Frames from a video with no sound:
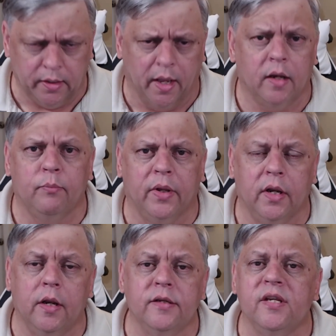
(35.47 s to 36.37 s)
that, but
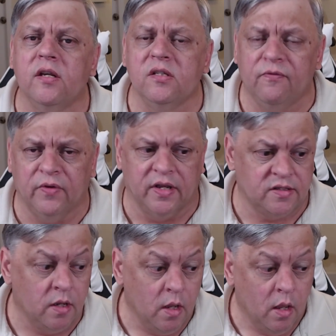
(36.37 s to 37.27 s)
in Intel's
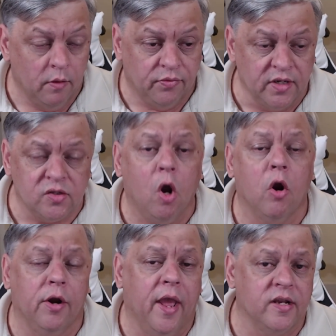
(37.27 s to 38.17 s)
defense, this
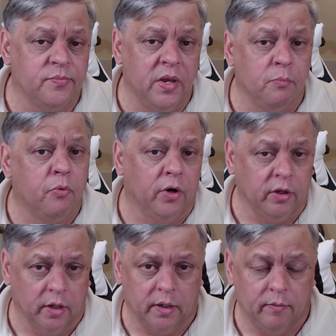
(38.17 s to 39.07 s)
card has been pretty
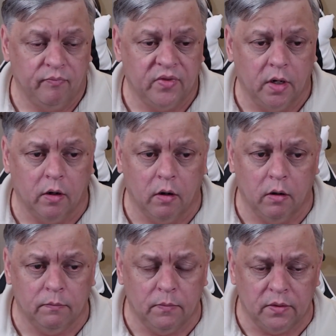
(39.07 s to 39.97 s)
good. There
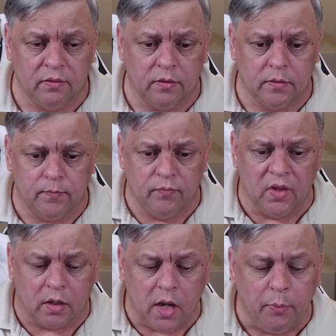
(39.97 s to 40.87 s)
are
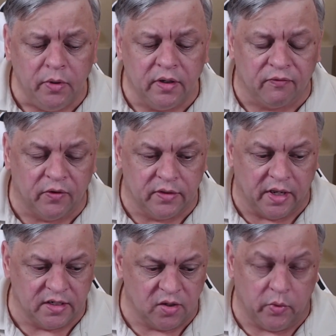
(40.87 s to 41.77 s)
a couple of different
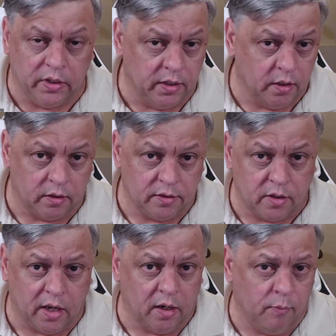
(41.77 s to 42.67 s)
things that we need to
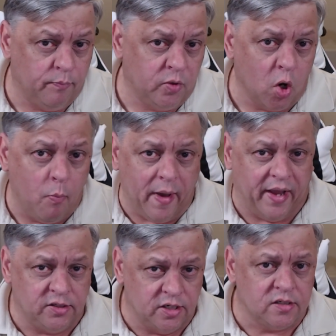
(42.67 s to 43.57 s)
kind of go
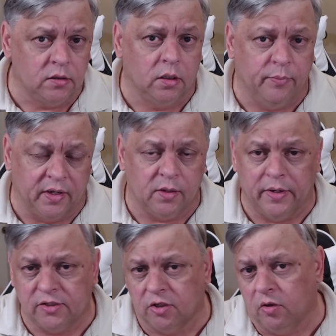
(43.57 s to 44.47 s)
back just a little bit to
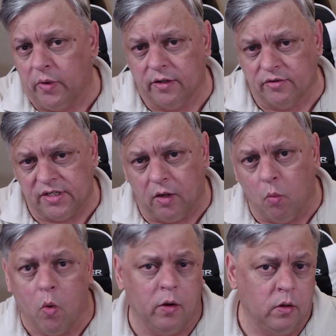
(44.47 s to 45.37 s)
make sure that we
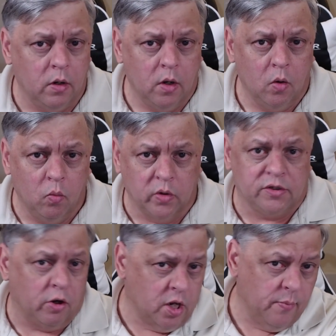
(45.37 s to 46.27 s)
understand what we're
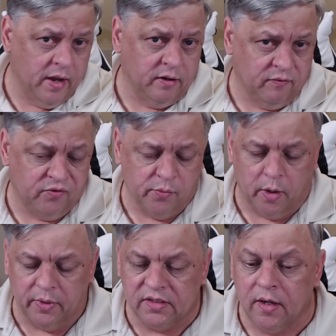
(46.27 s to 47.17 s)
talking about in a few
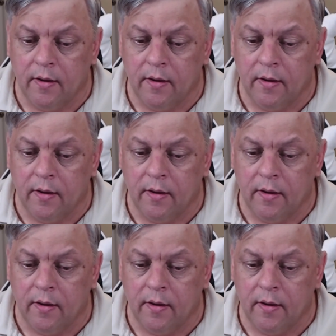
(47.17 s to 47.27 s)
moments.